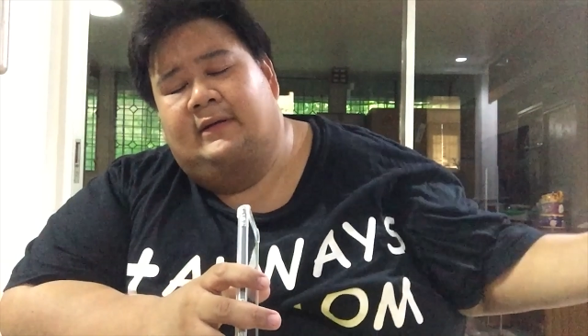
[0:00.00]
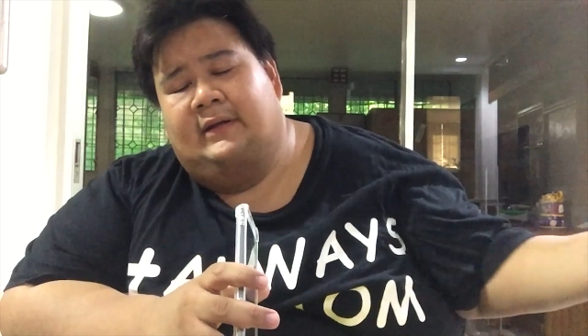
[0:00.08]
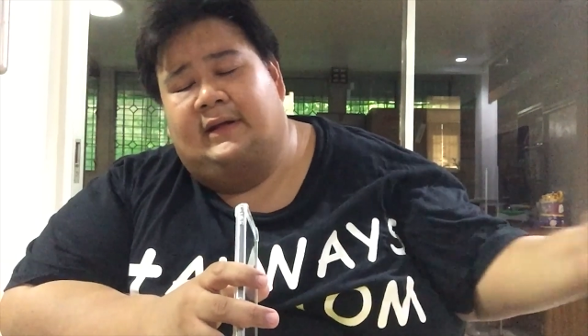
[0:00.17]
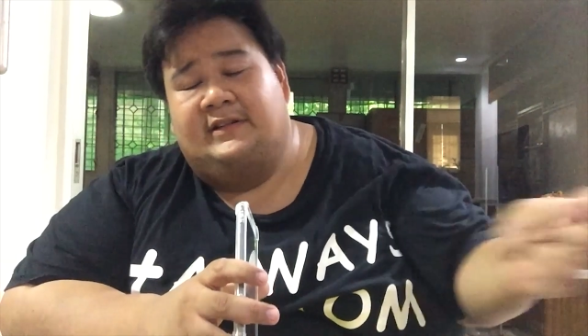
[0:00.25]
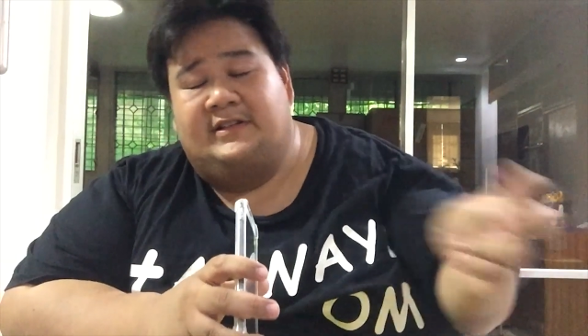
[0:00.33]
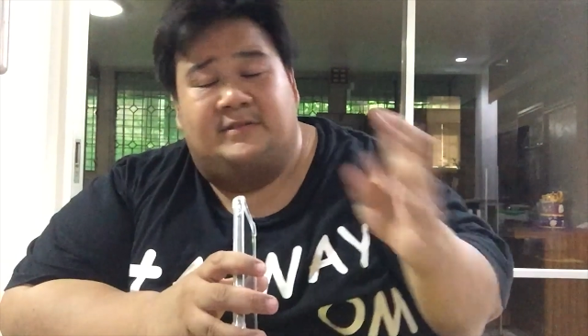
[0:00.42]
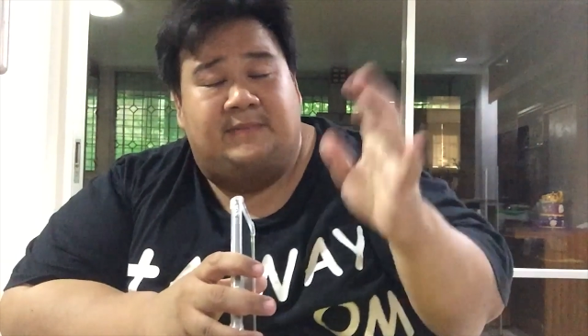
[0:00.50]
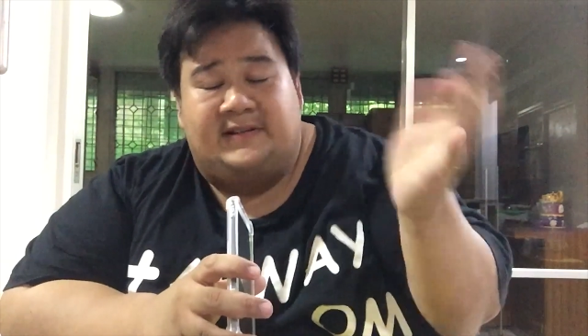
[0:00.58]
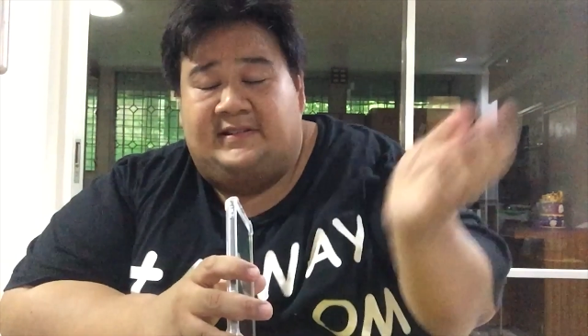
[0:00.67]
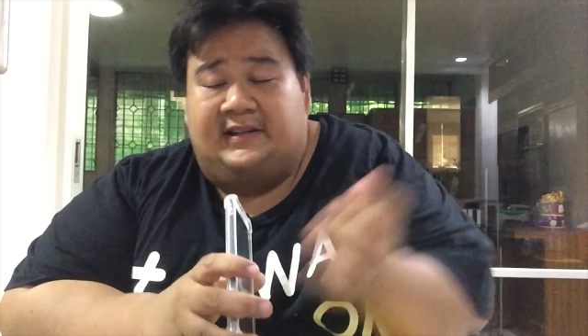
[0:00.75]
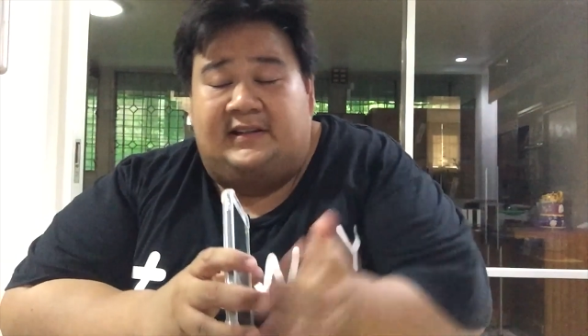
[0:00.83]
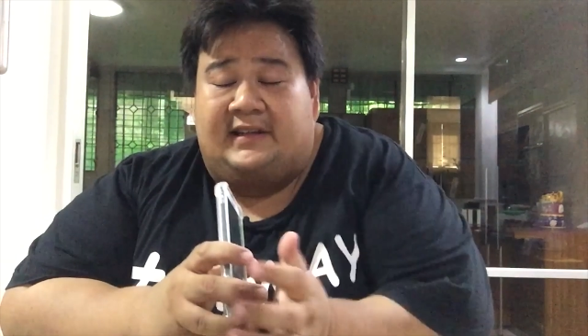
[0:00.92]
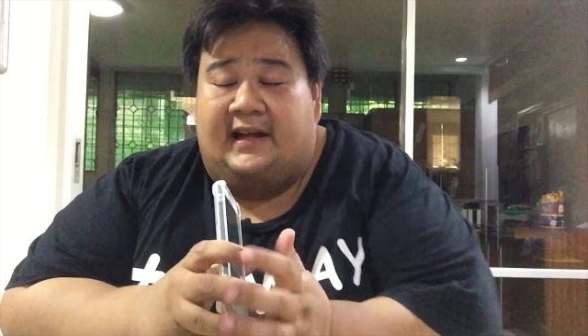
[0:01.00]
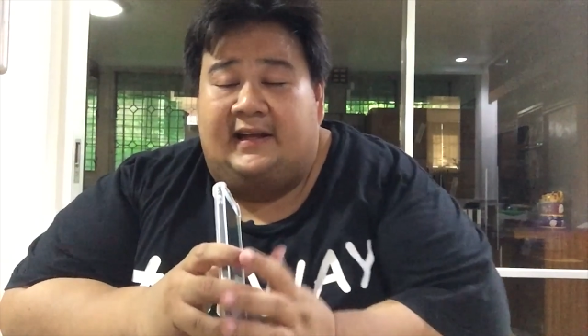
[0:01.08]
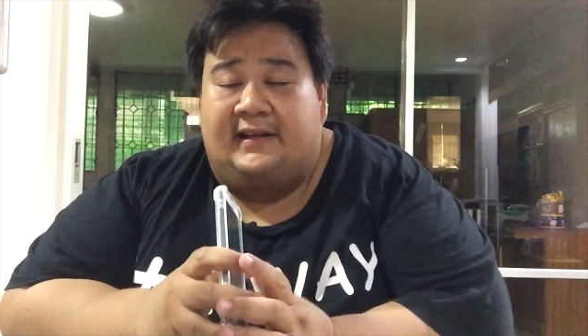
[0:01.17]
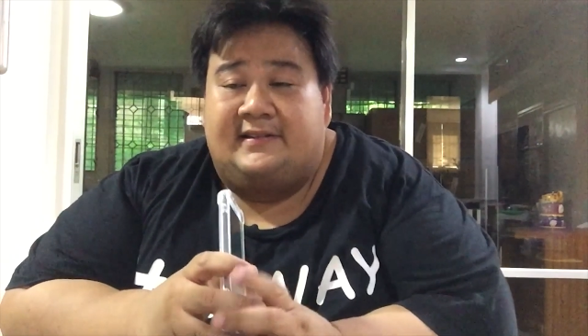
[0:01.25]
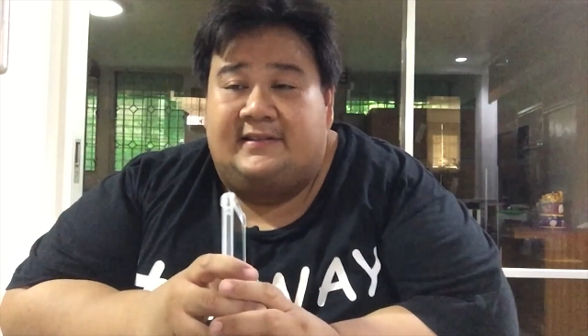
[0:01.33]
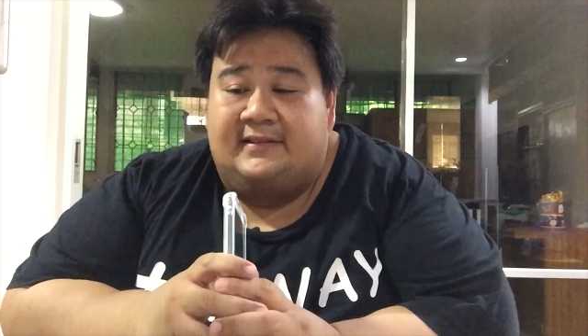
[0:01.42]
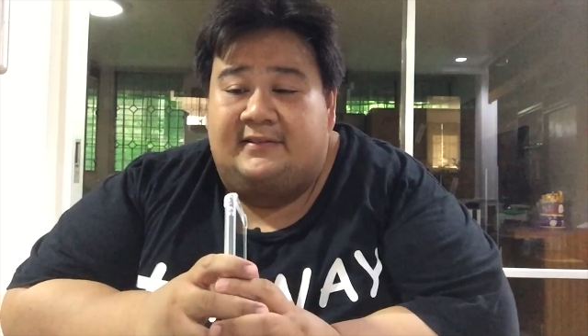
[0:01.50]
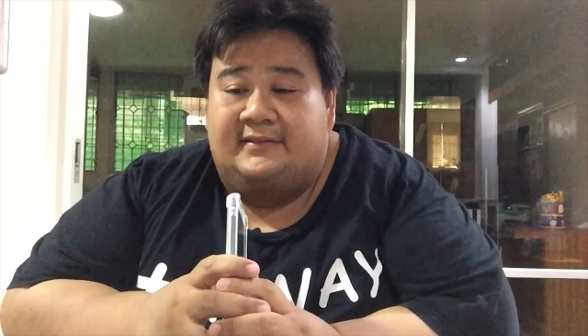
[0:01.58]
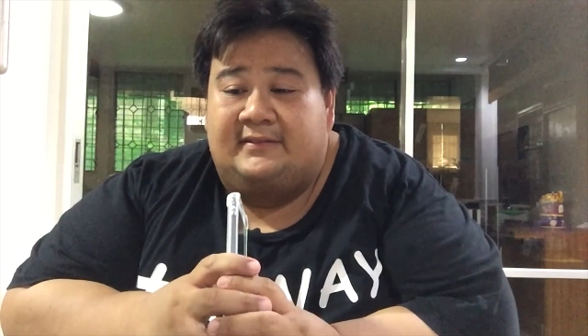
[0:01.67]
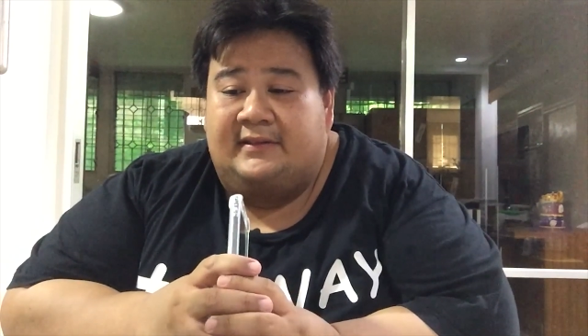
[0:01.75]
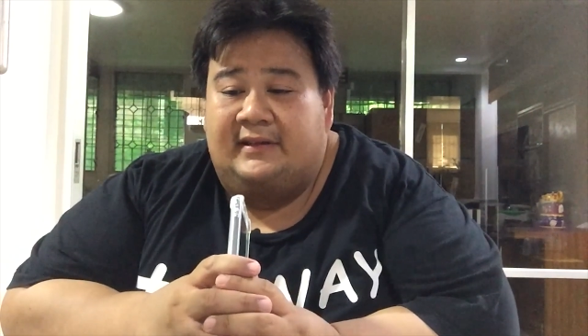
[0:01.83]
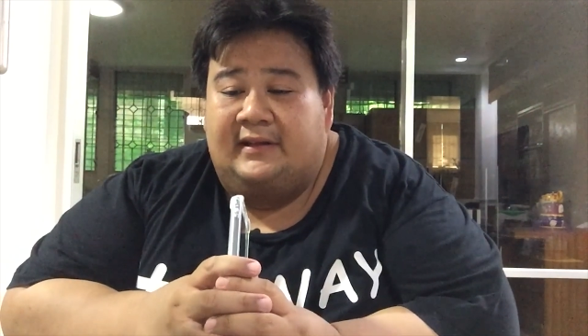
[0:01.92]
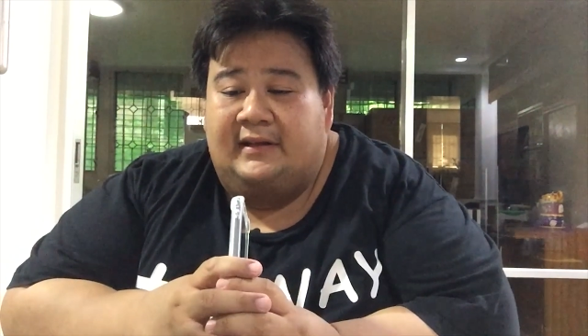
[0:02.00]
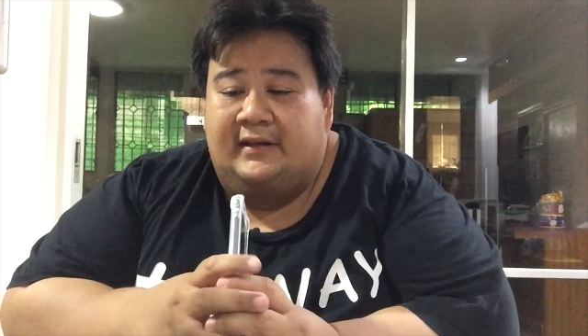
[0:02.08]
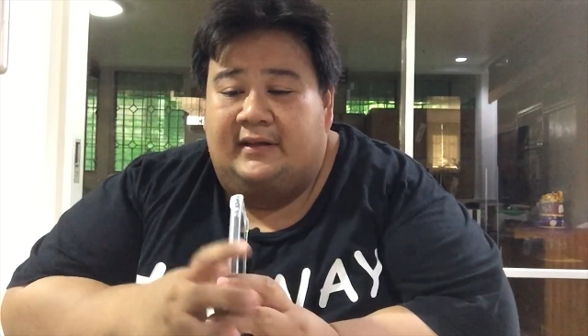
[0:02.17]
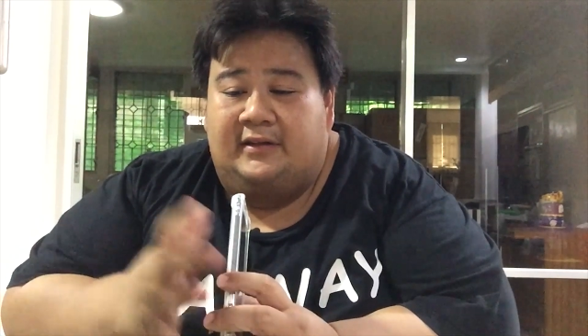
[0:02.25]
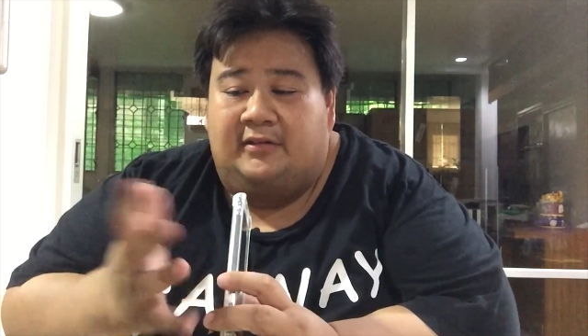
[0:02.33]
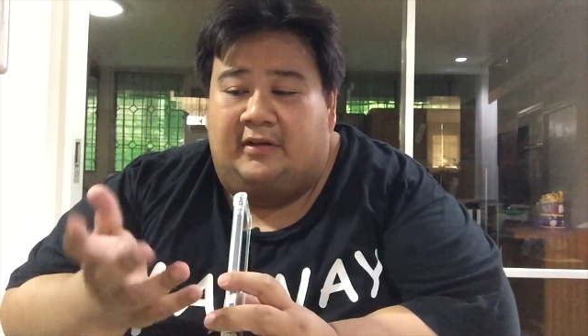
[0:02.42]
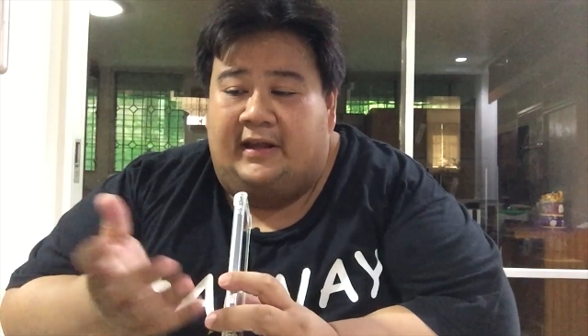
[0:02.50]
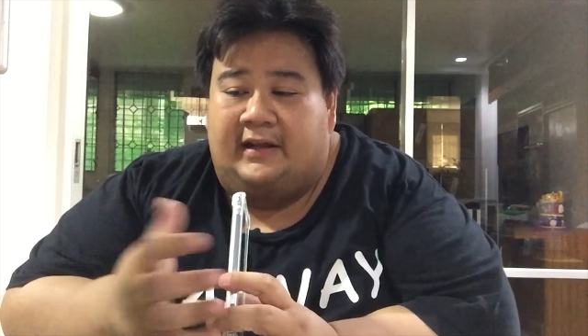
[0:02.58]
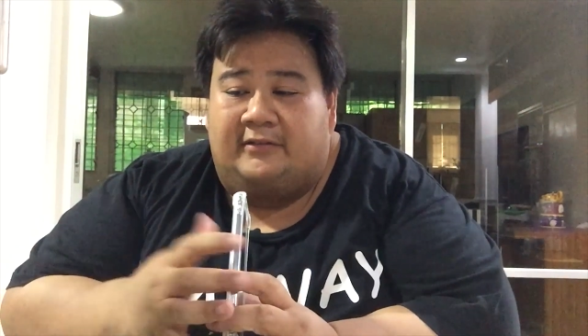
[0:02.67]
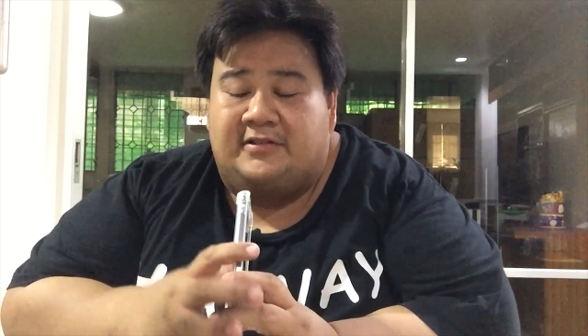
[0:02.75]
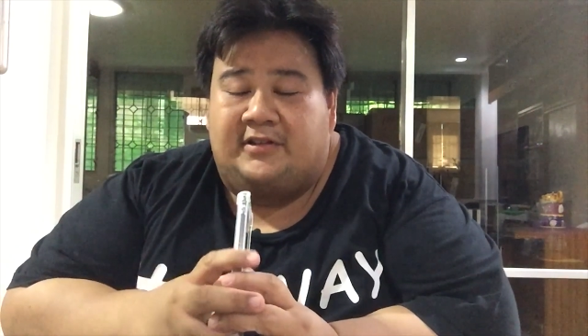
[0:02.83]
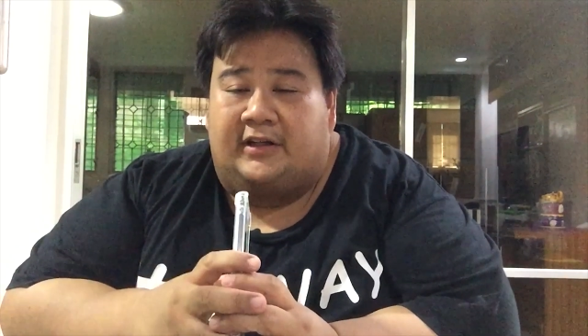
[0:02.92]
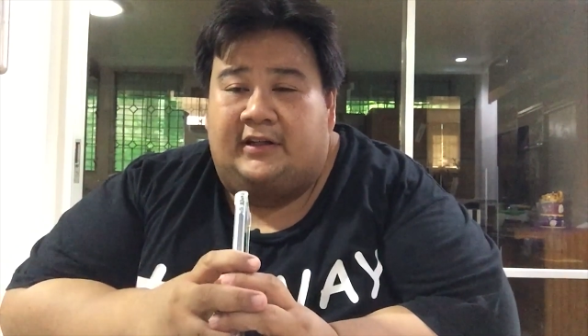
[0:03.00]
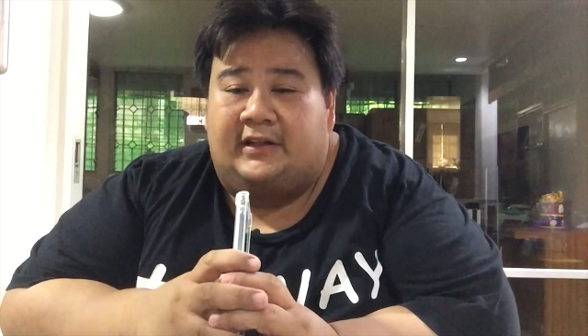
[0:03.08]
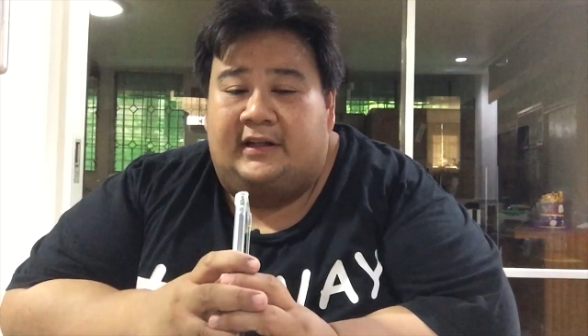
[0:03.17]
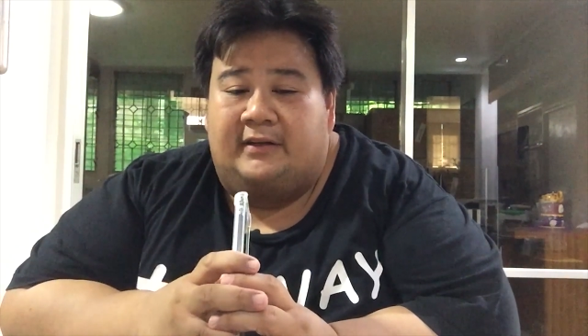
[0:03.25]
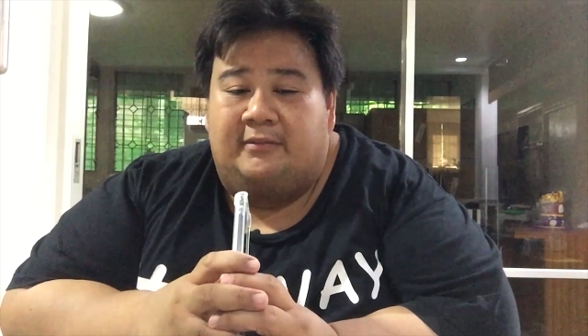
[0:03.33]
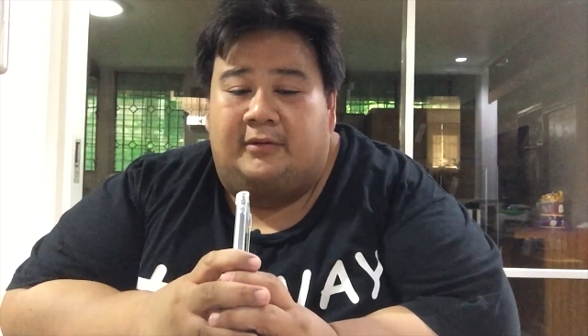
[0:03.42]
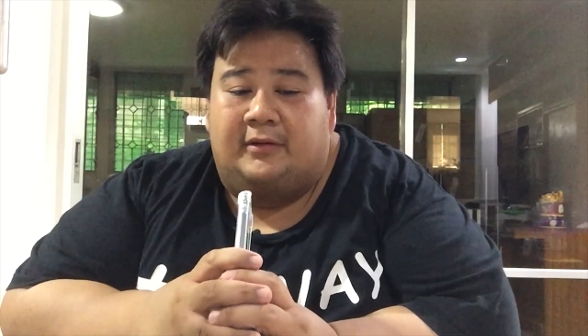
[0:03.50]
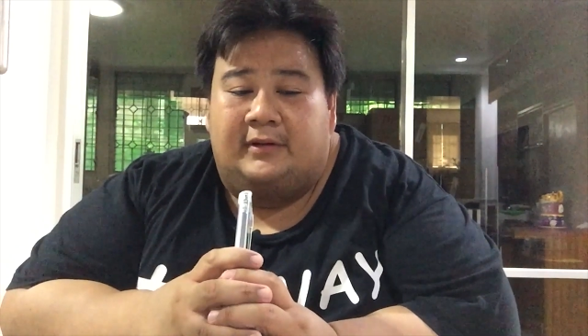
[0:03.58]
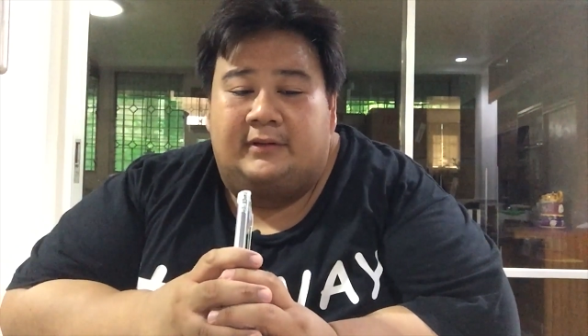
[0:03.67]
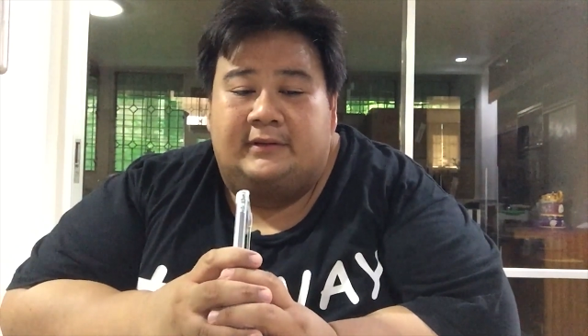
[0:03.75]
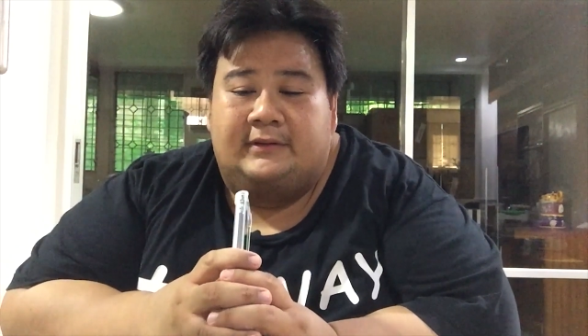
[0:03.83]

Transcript: it just basically dies. You can't restart it anymore.